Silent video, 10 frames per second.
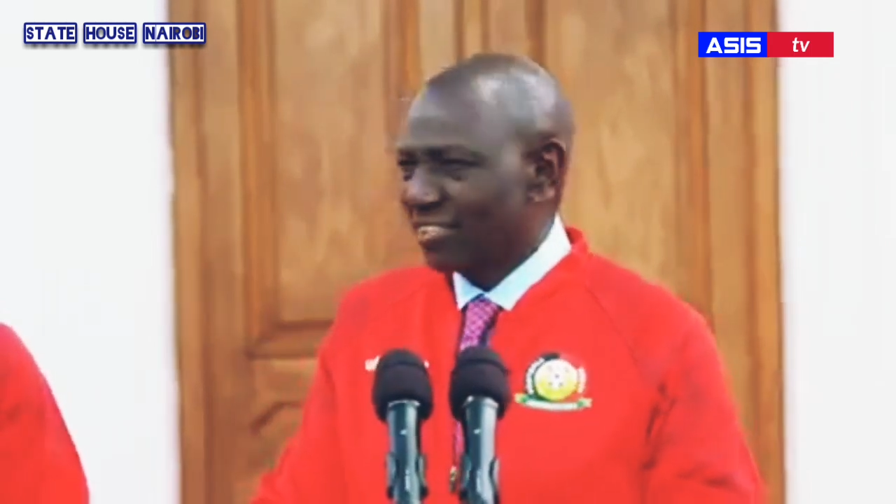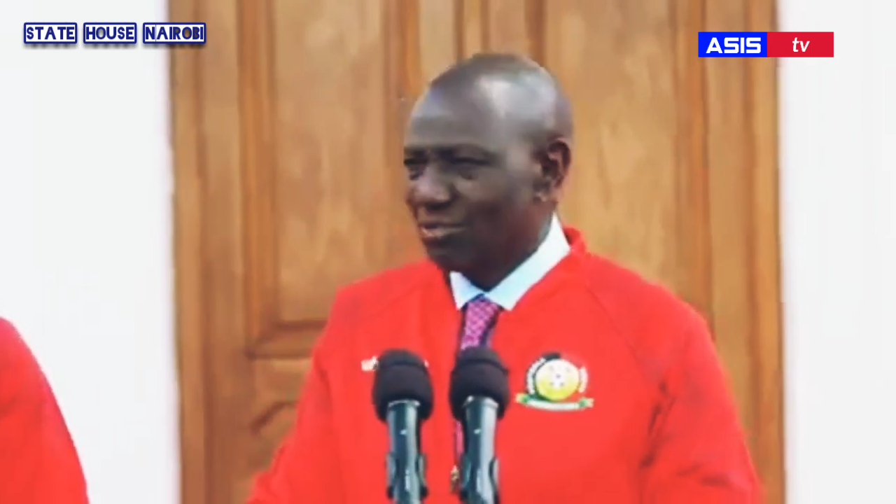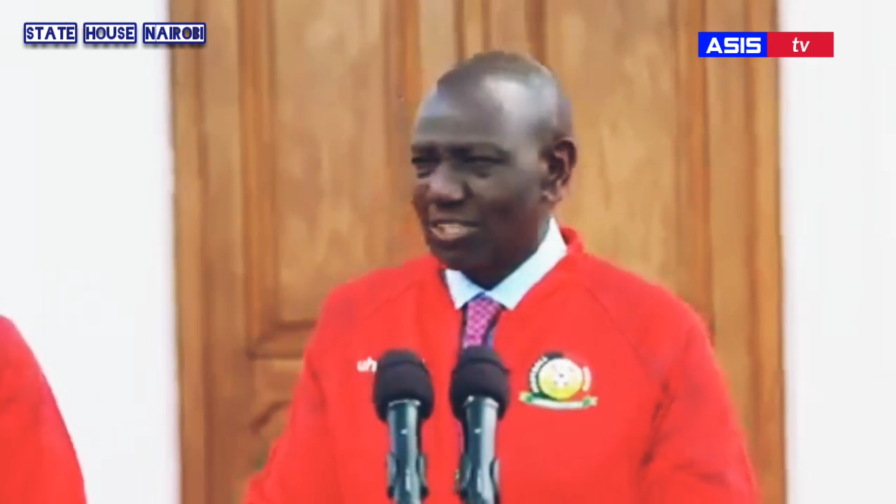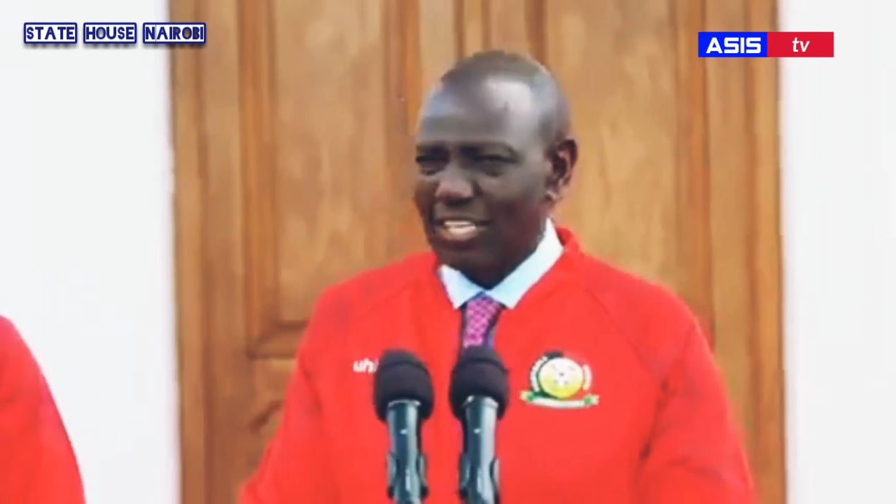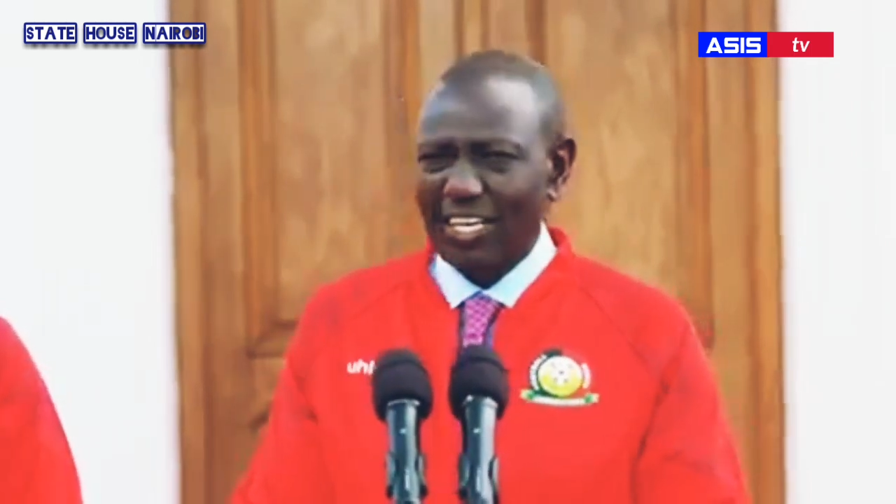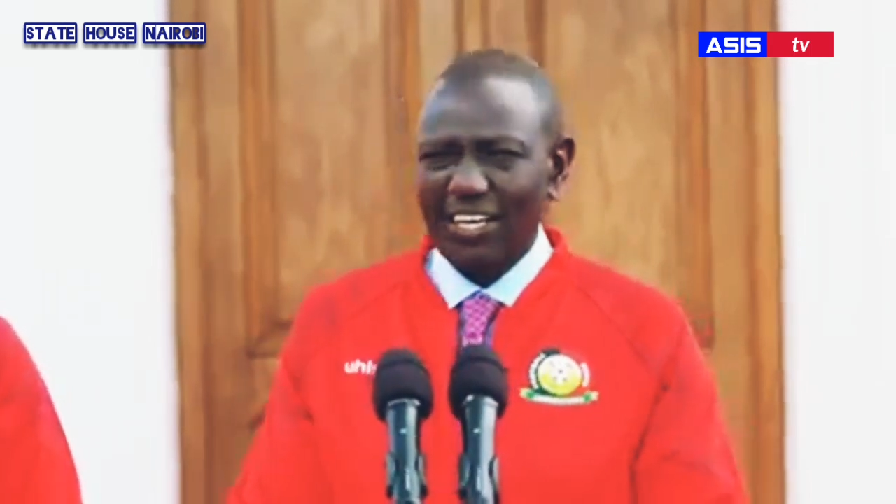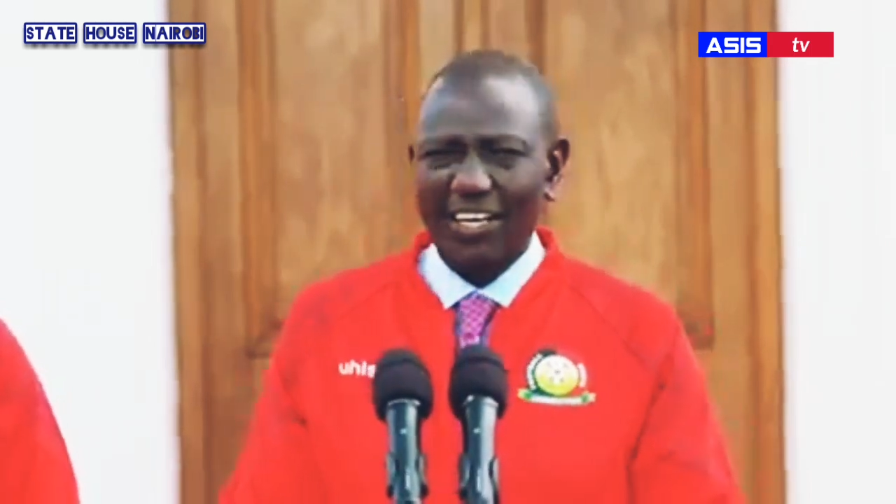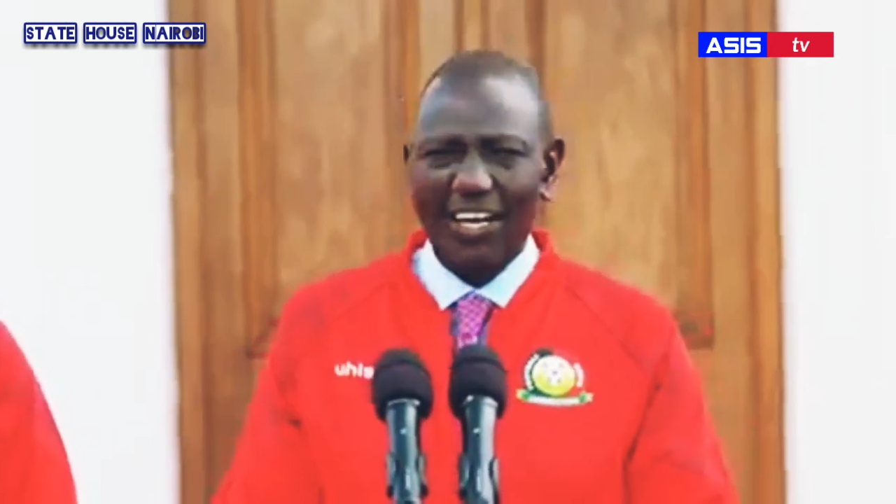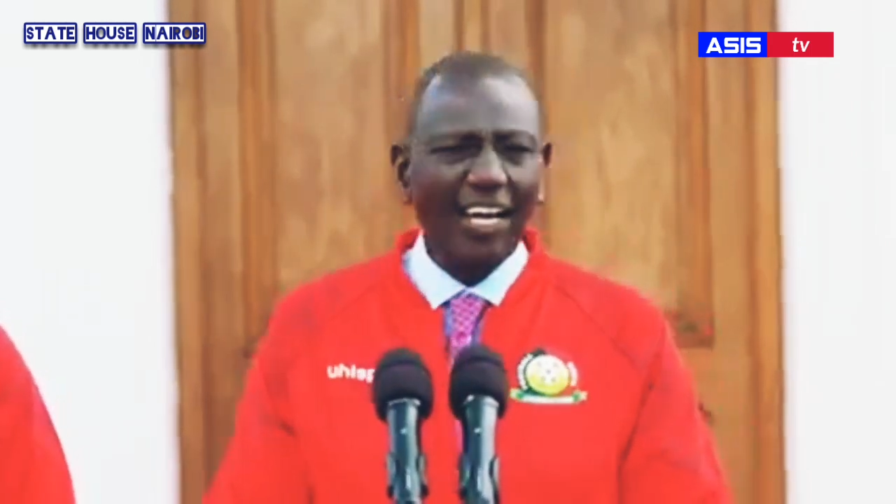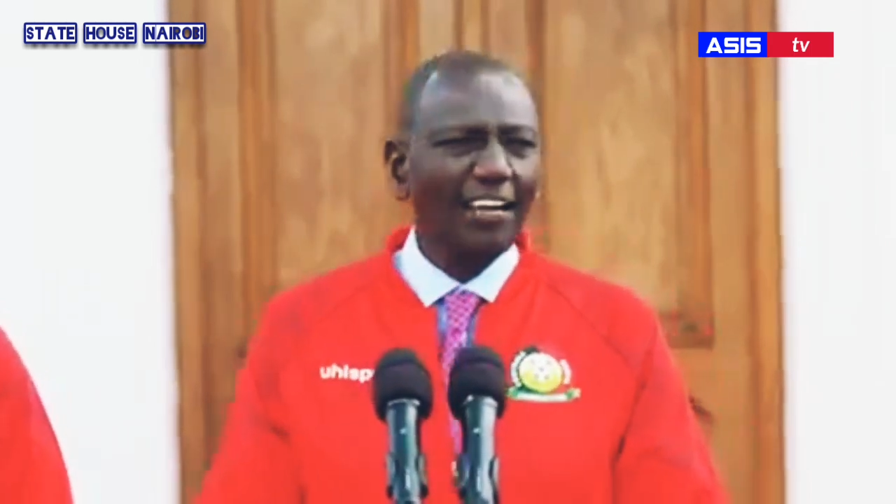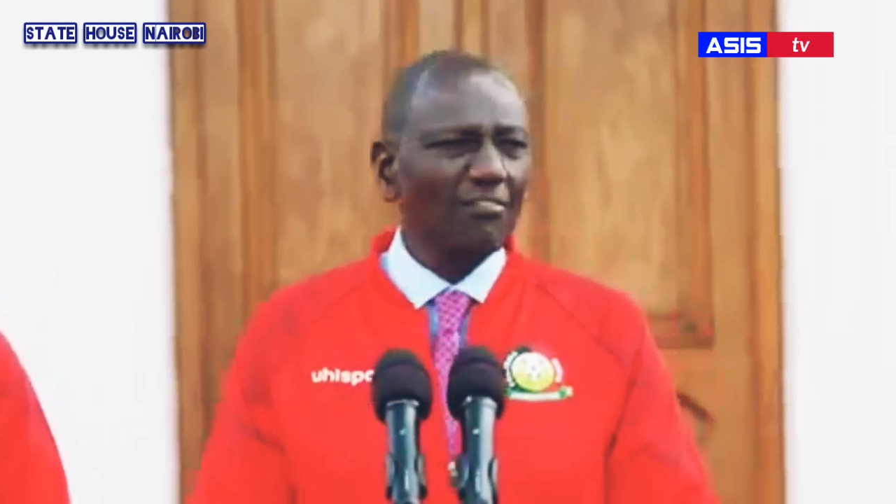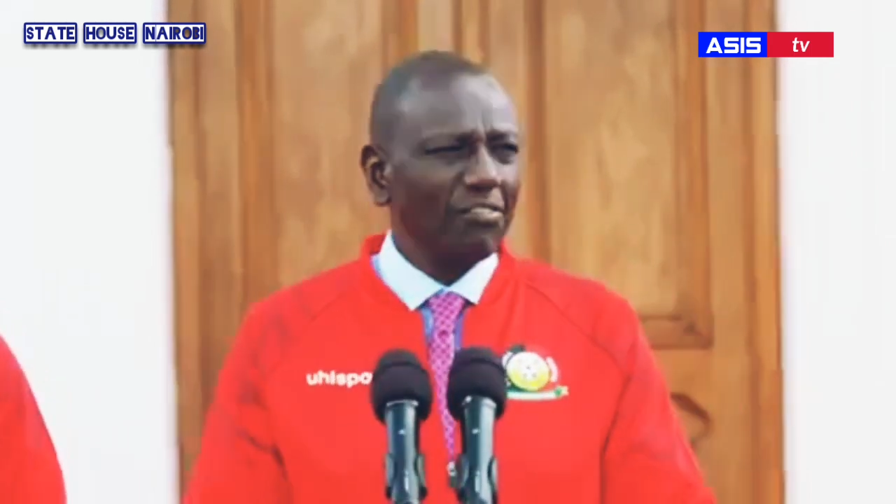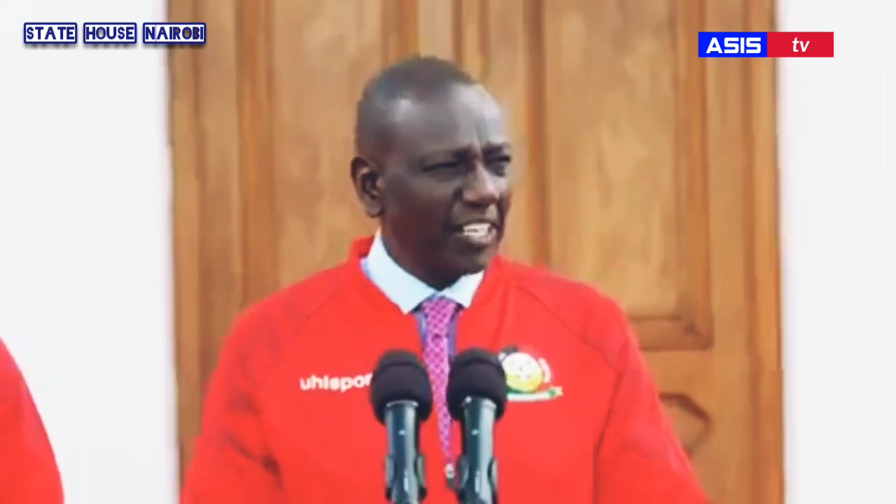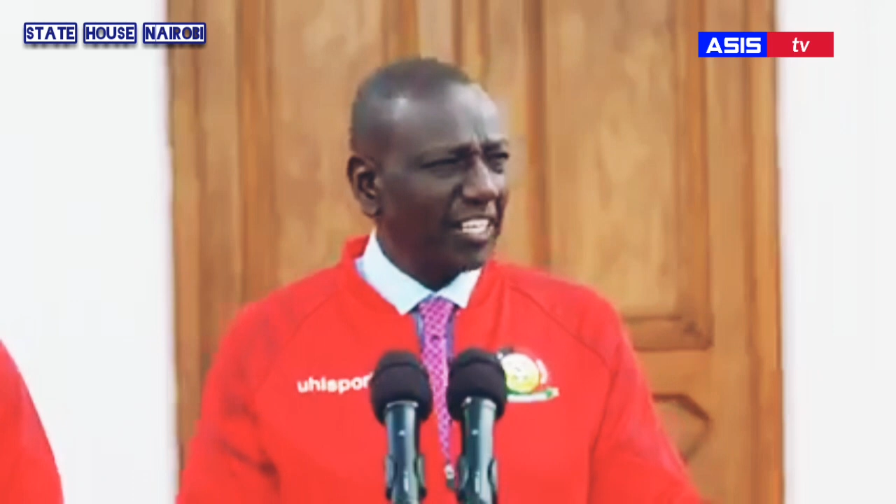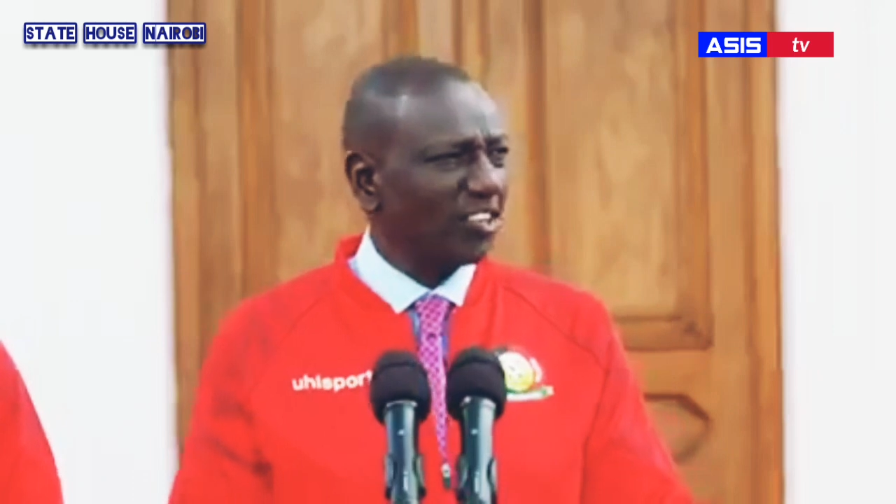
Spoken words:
I am very